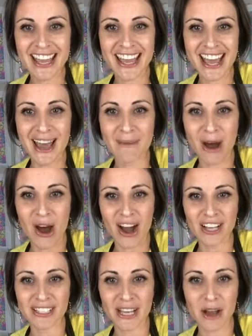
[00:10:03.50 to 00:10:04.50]
Kim,
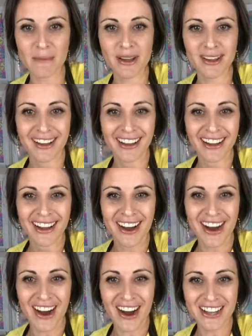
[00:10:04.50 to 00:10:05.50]
awesome,
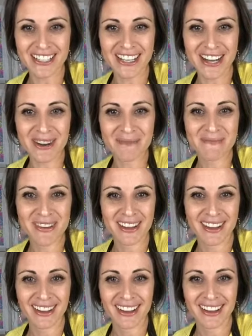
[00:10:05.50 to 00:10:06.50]
awesome.
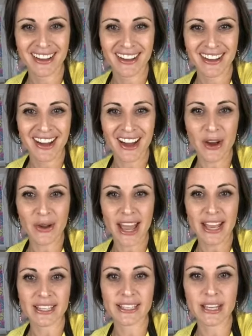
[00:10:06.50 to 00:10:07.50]

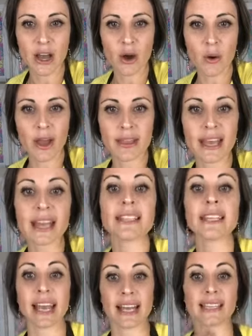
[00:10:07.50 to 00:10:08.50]
Okay, so this,
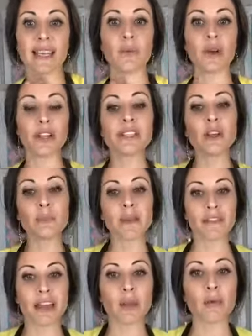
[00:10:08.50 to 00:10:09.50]
yes, it will still be
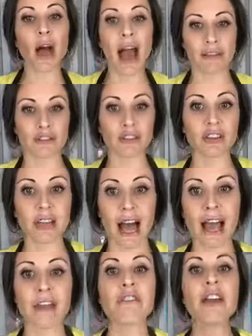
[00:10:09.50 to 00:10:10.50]
available after the
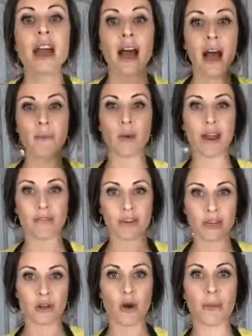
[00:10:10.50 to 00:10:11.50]
live. Whenever
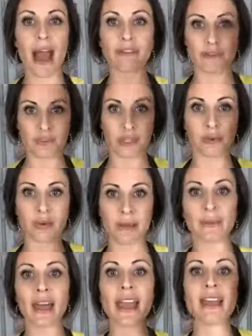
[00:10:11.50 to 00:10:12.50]
you go back to the
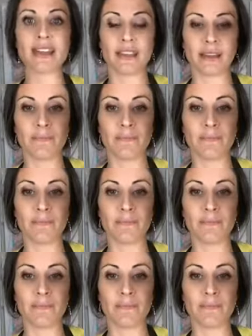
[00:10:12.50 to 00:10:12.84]
replay,